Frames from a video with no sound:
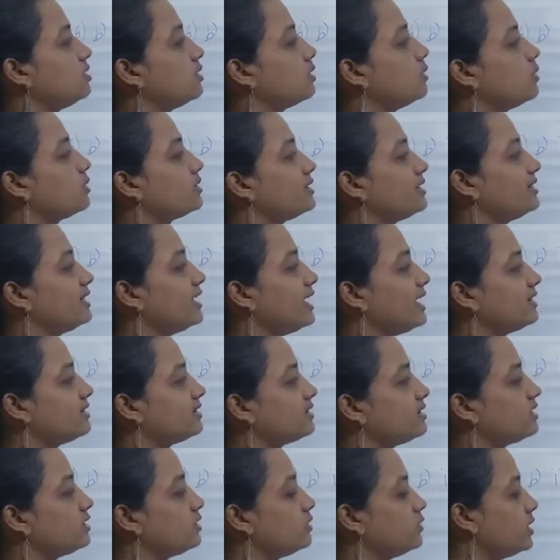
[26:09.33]
Now what is the
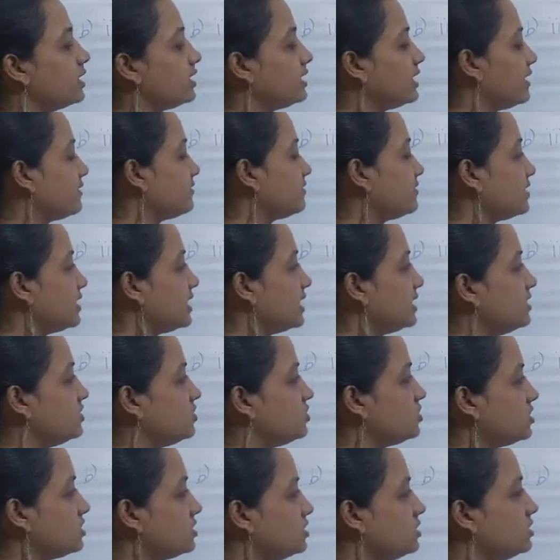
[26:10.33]
answer you get after
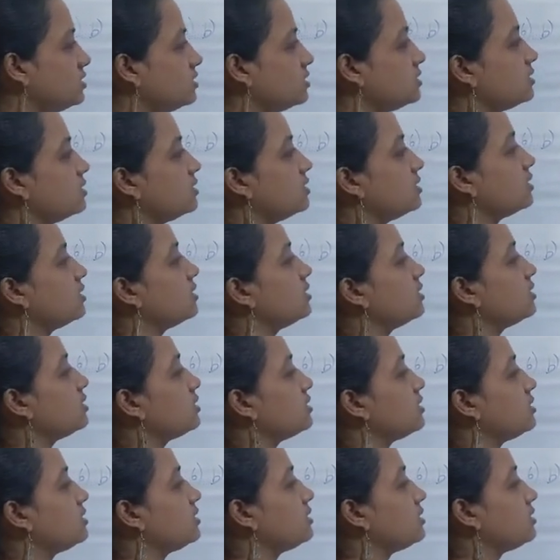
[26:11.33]
addition?
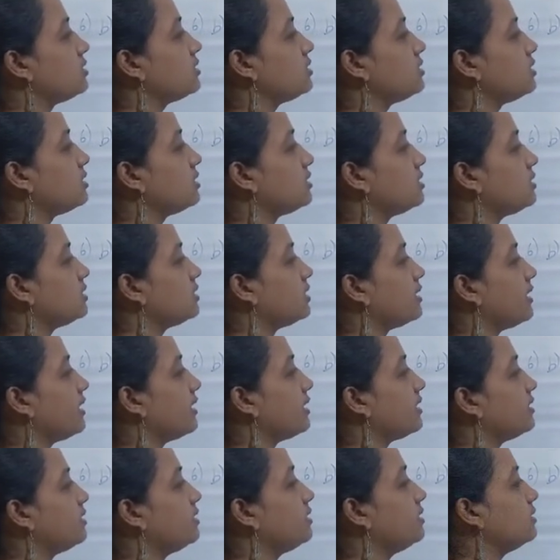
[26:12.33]

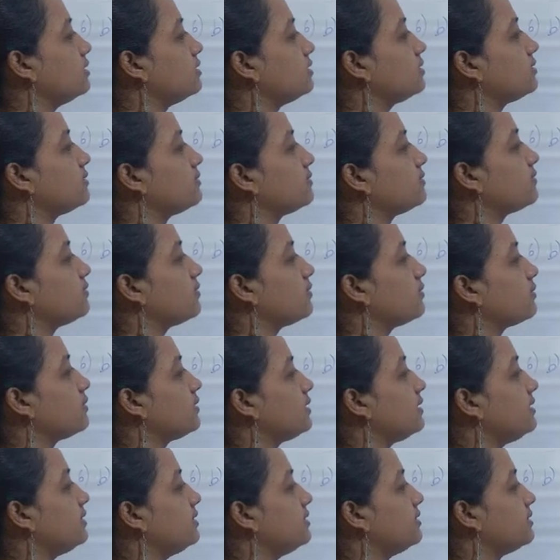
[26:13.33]
10,
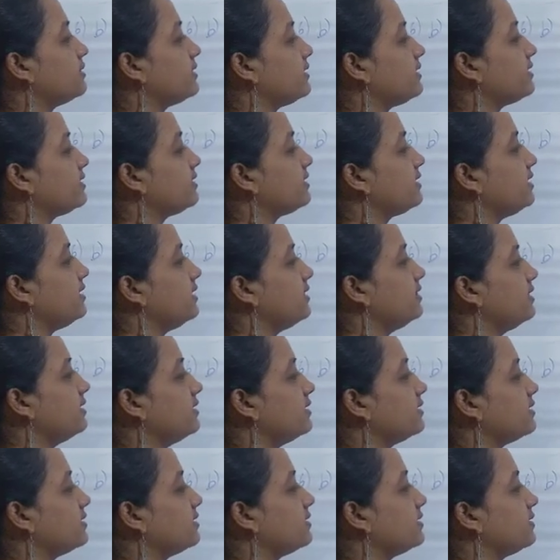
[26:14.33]
14,
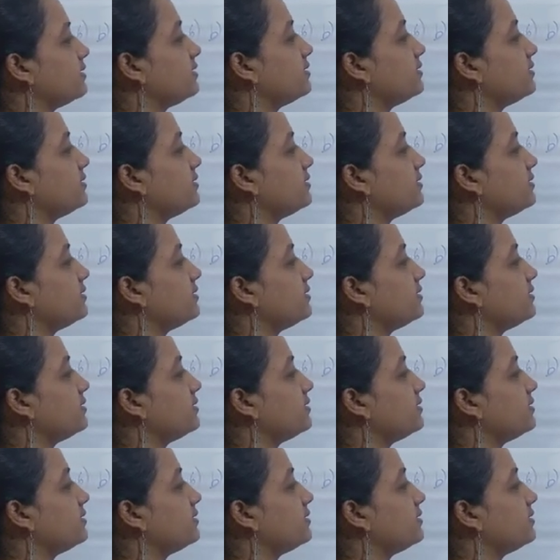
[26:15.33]
16,